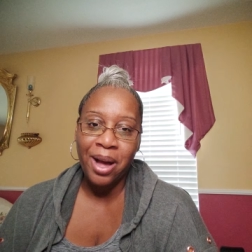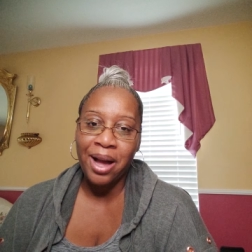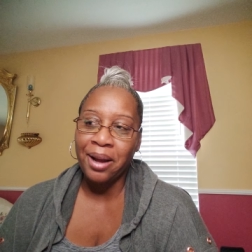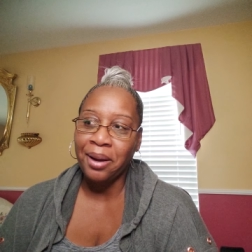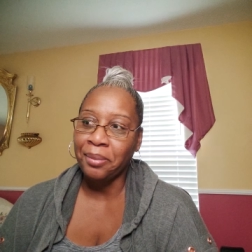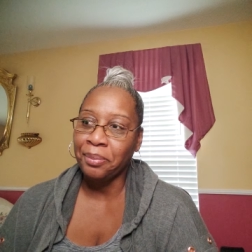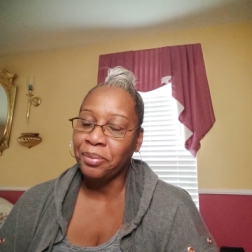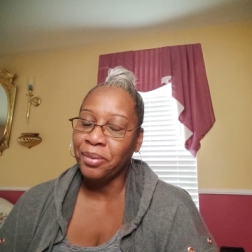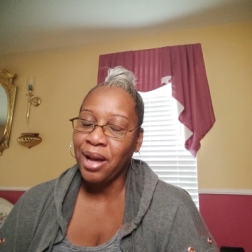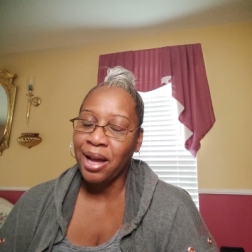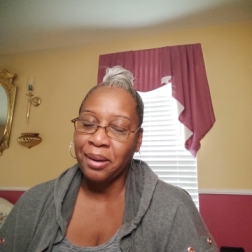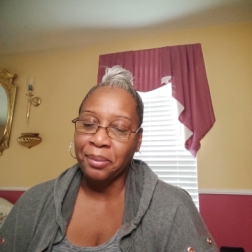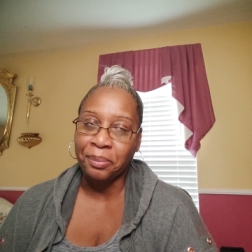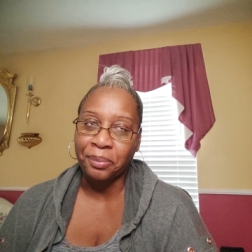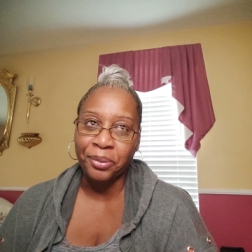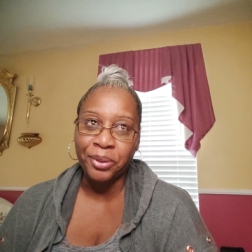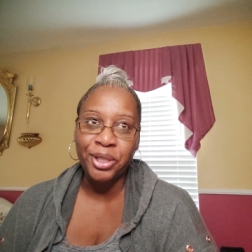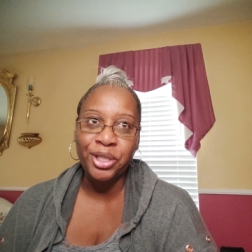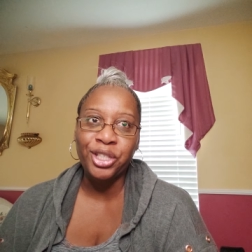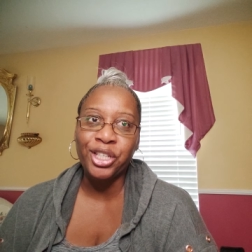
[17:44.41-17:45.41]
I, I
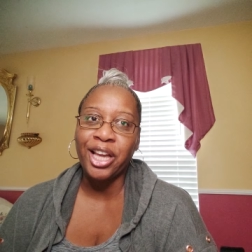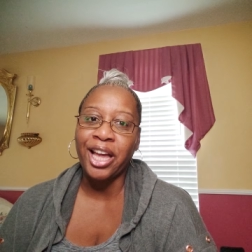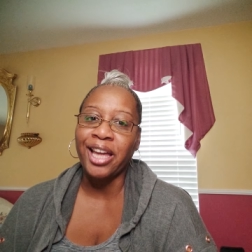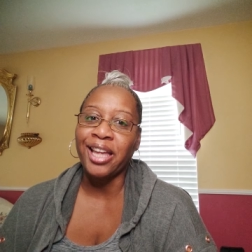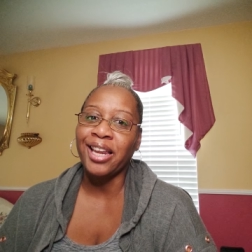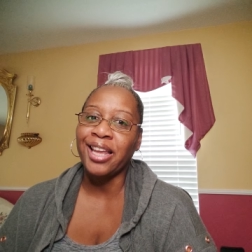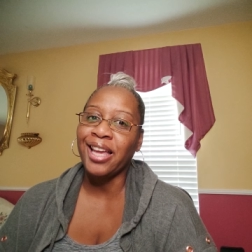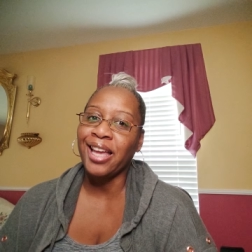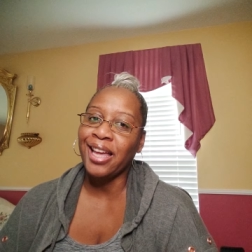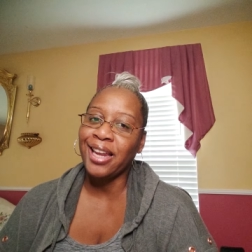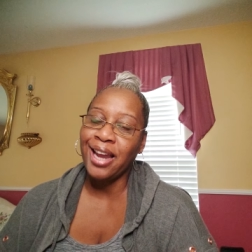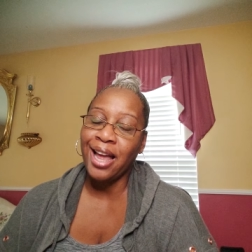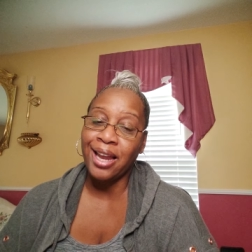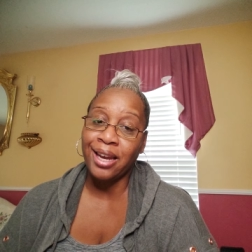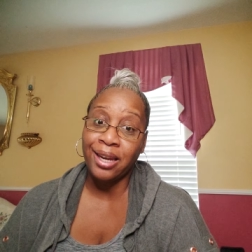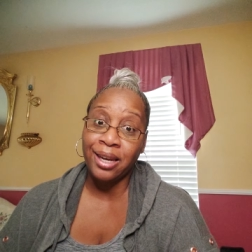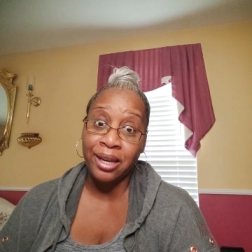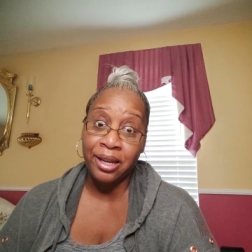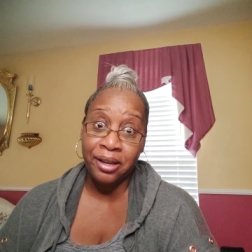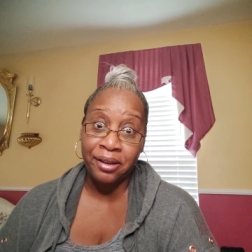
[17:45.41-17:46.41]
appreciate it and I
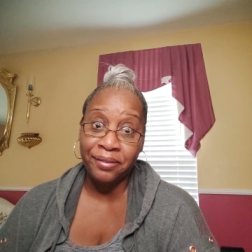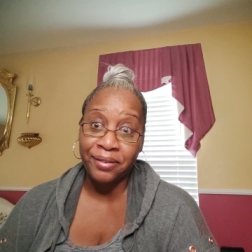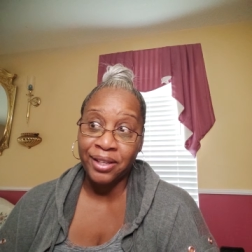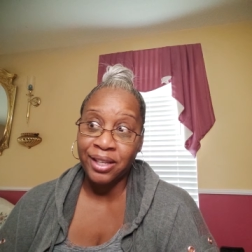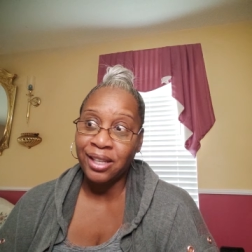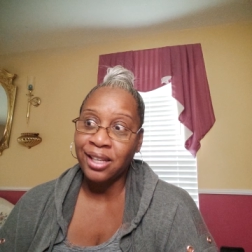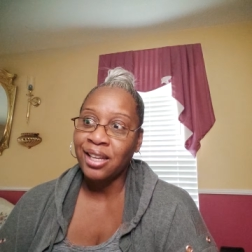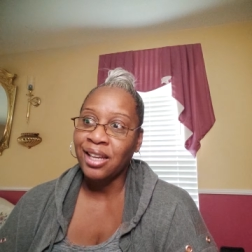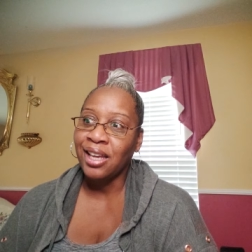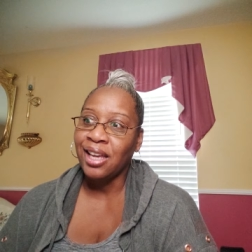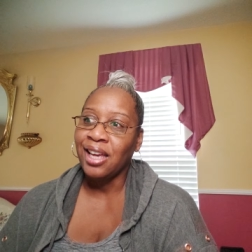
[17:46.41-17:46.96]
love it.